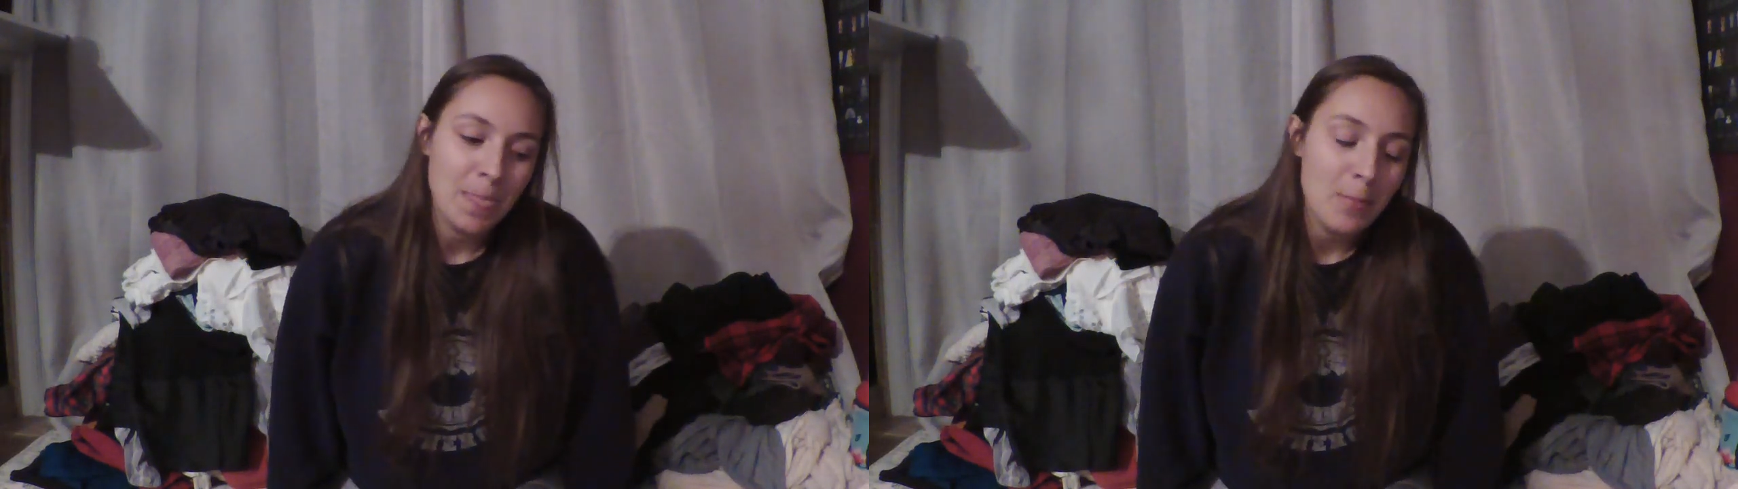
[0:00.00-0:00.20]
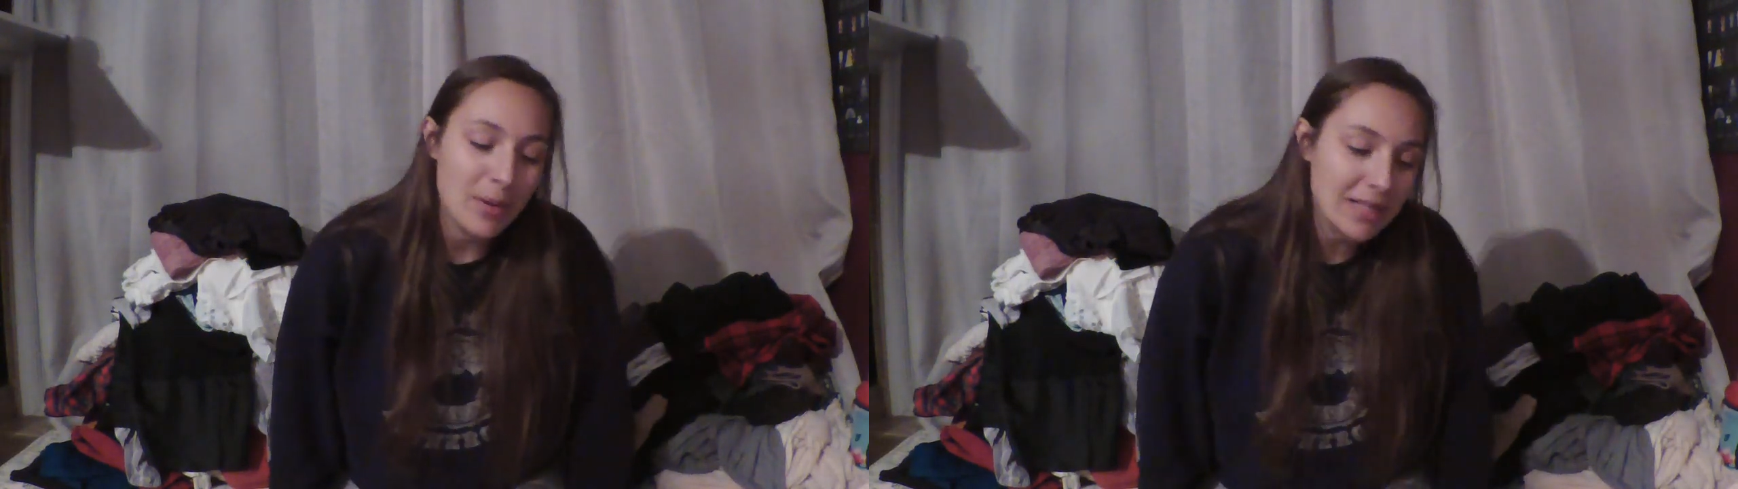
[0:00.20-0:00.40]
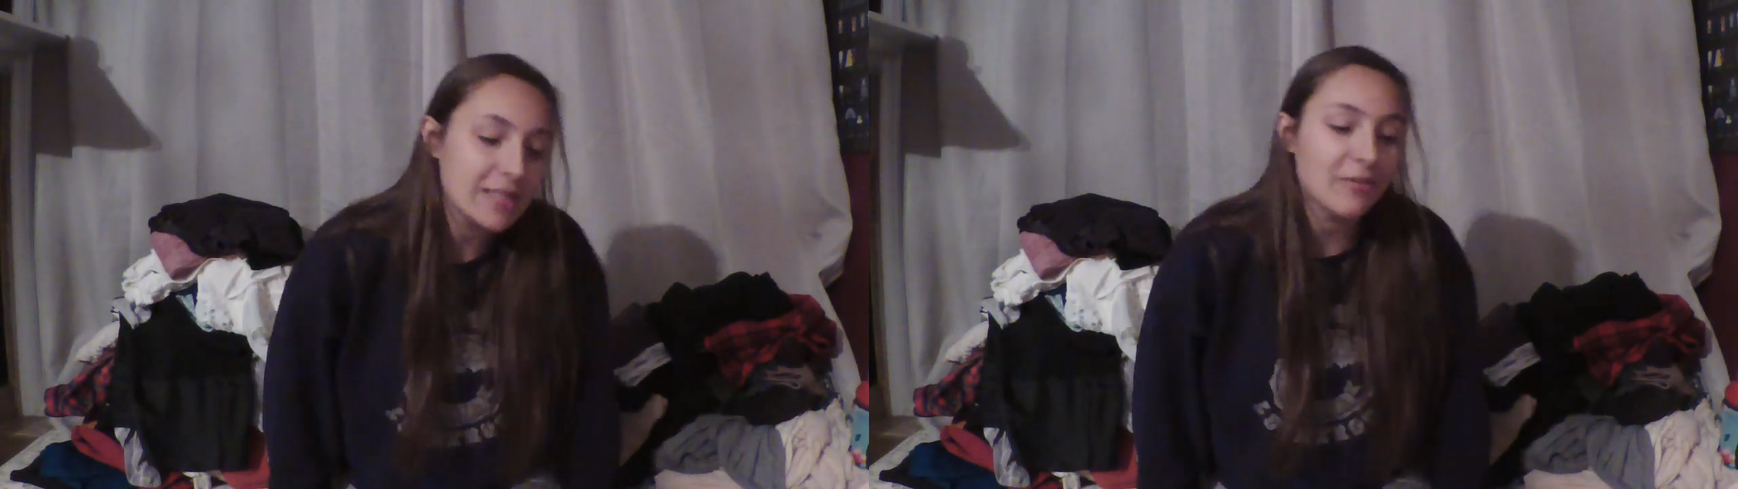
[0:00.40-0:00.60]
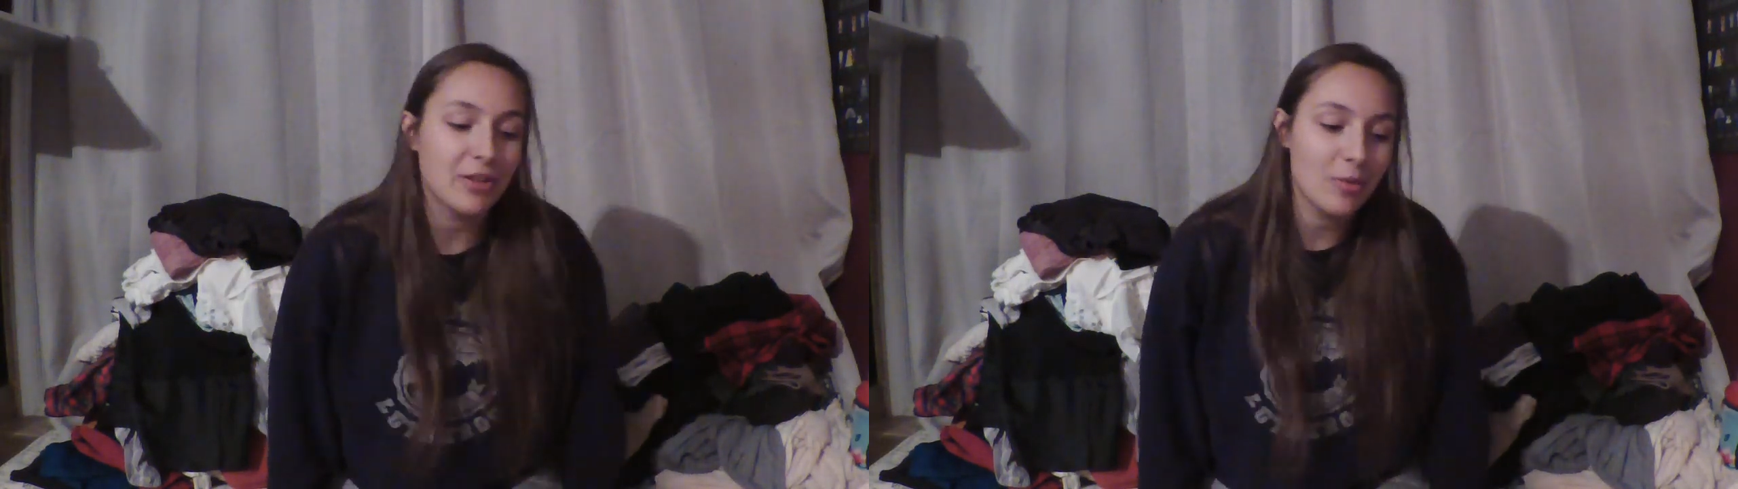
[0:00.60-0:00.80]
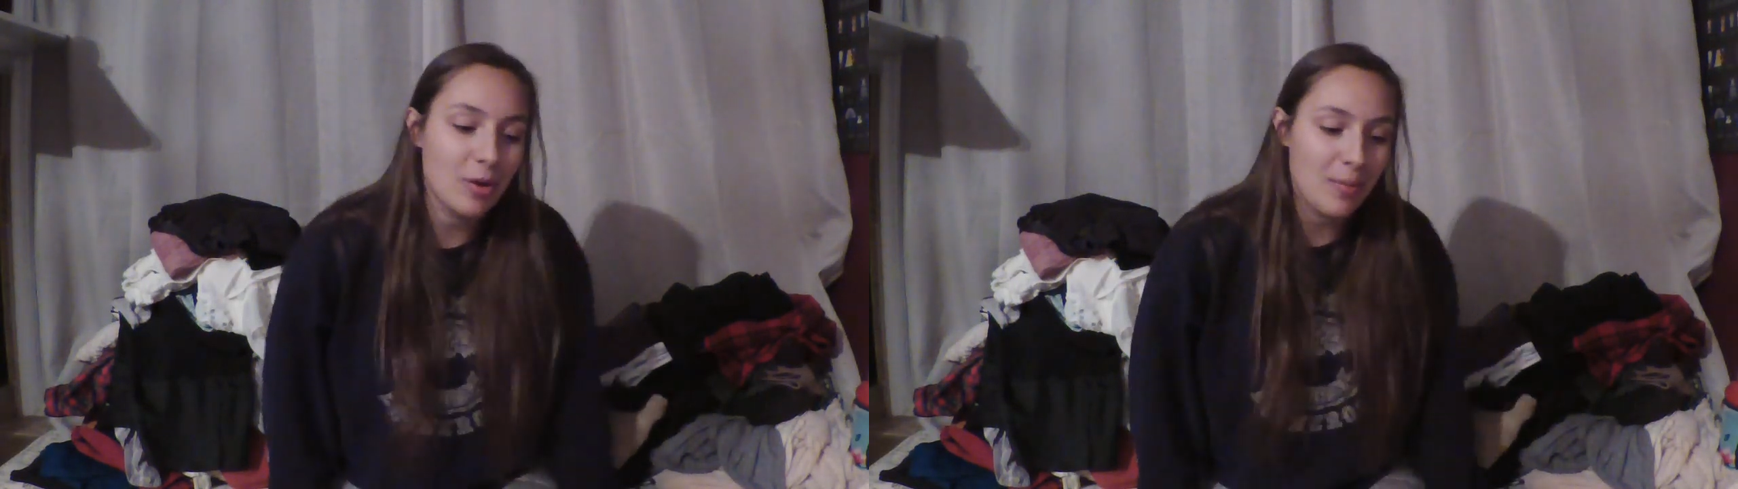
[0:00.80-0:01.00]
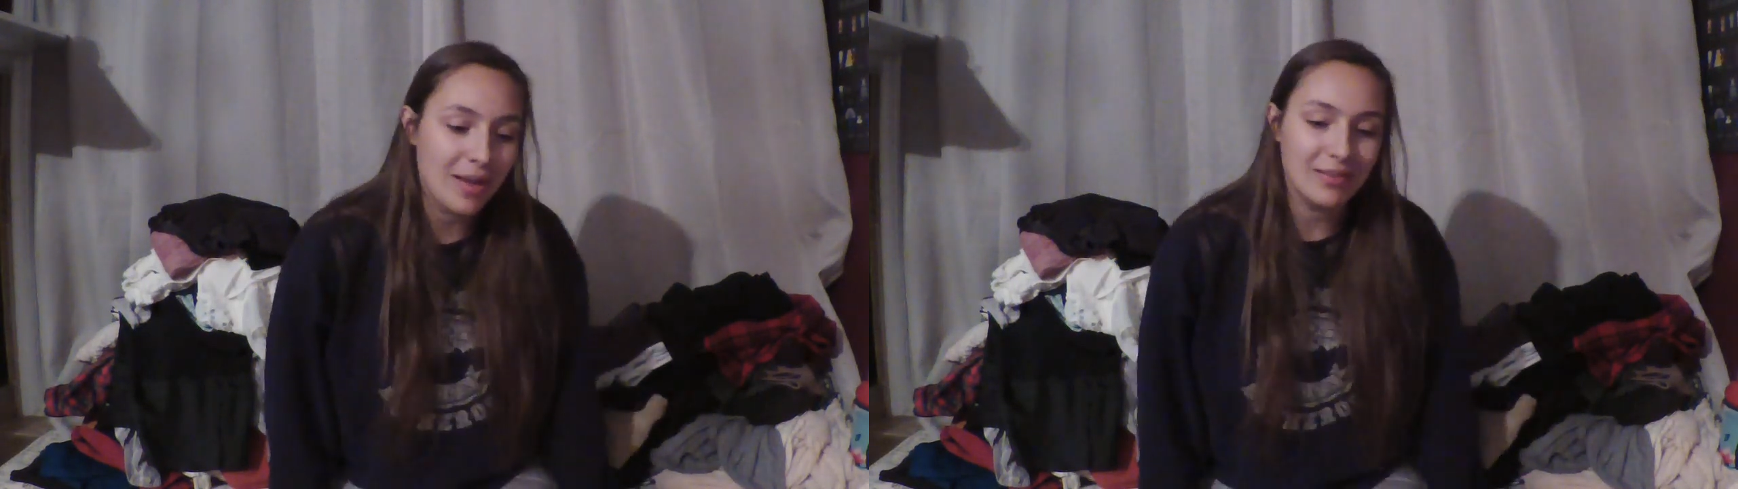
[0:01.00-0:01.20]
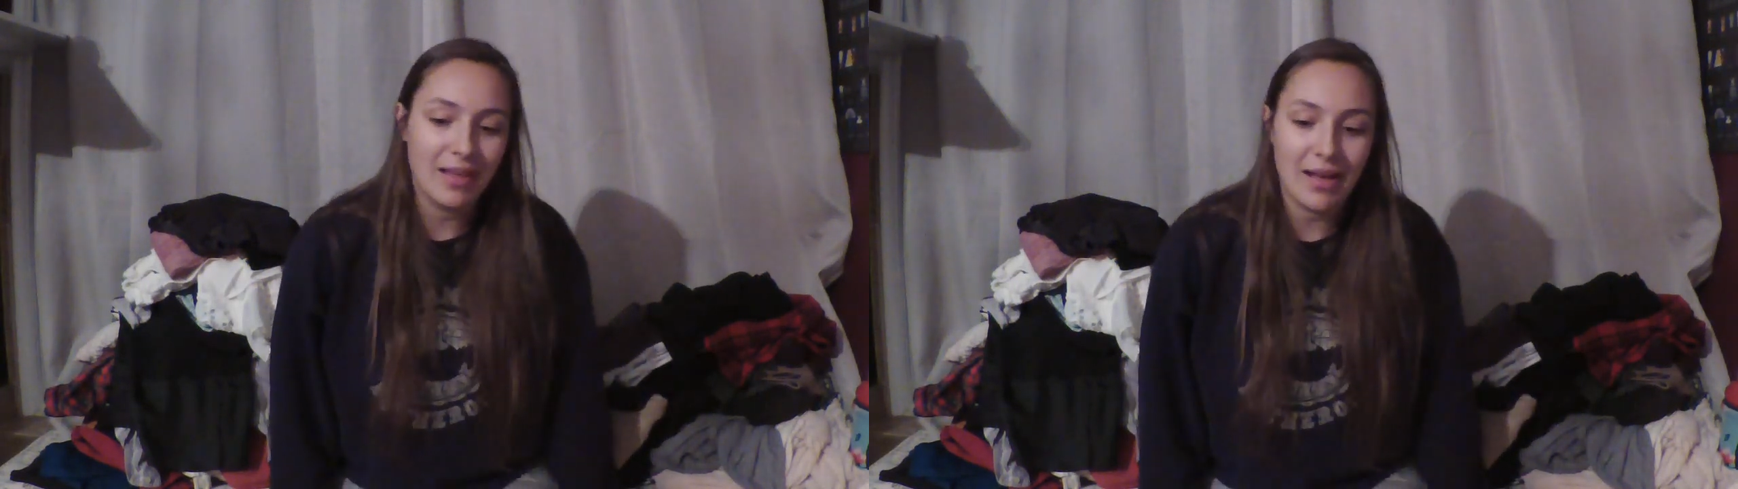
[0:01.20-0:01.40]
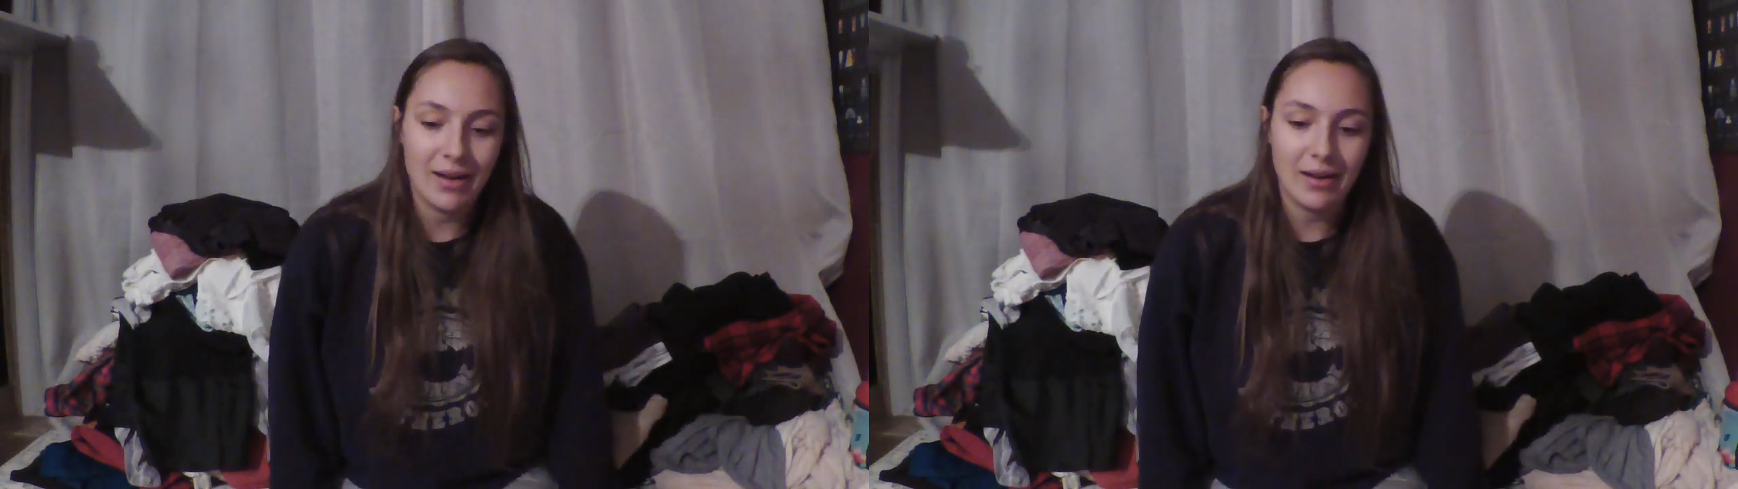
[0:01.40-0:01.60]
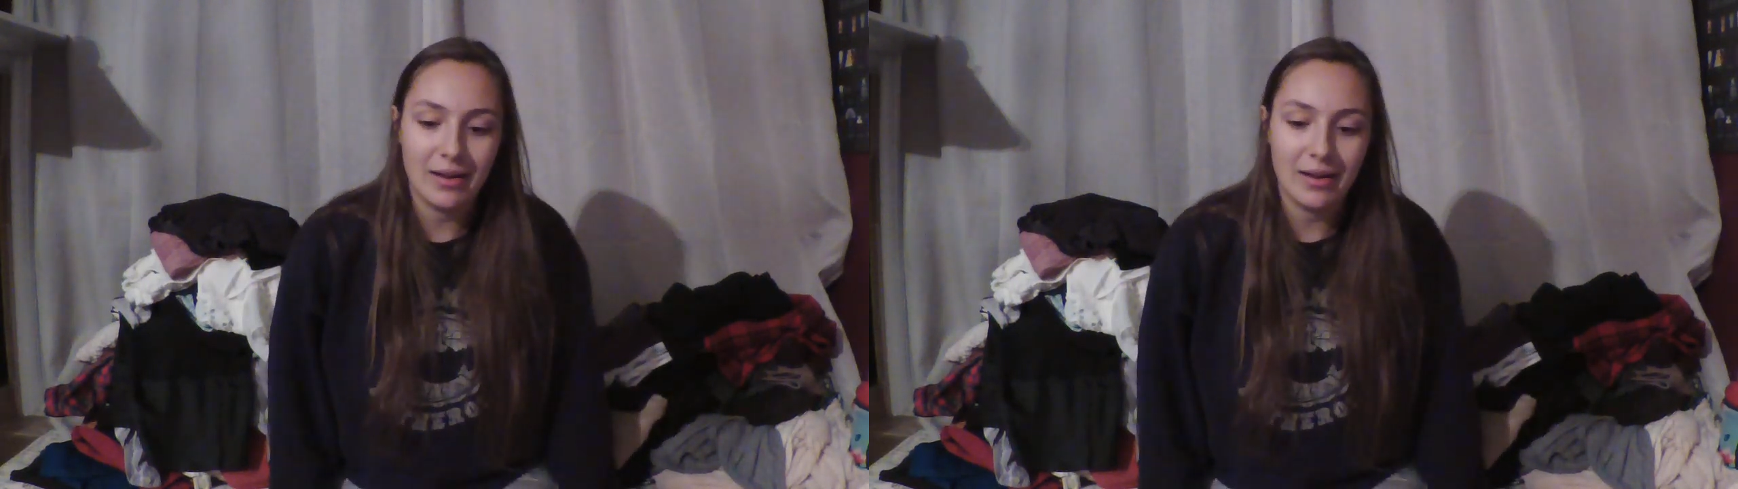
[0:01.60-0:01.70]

But I definitely want to make that